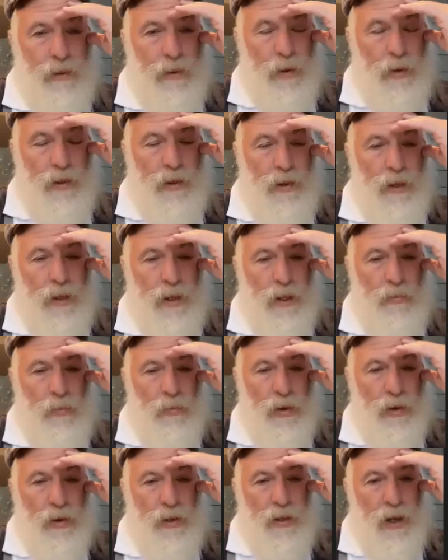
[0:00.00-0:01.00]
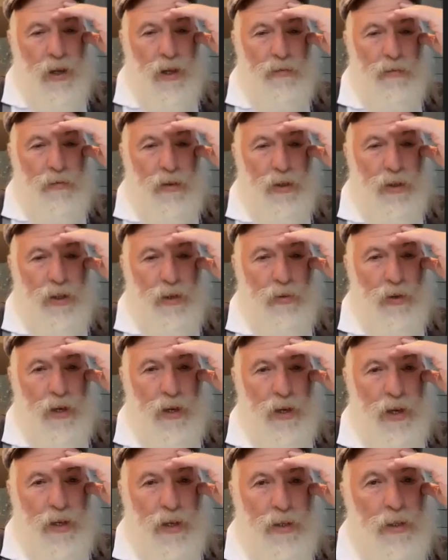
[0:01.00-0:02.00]
Ratzon is more selfish.
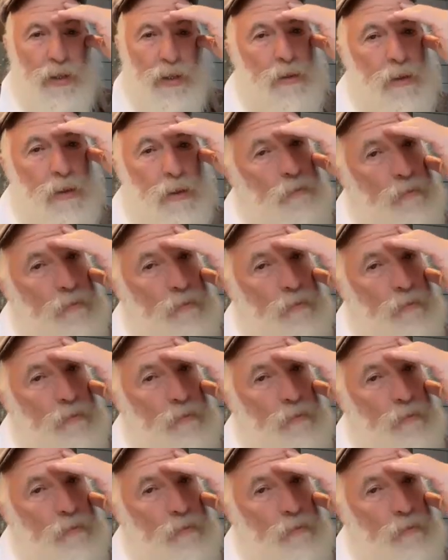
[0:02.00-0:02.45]
Emunah isn't.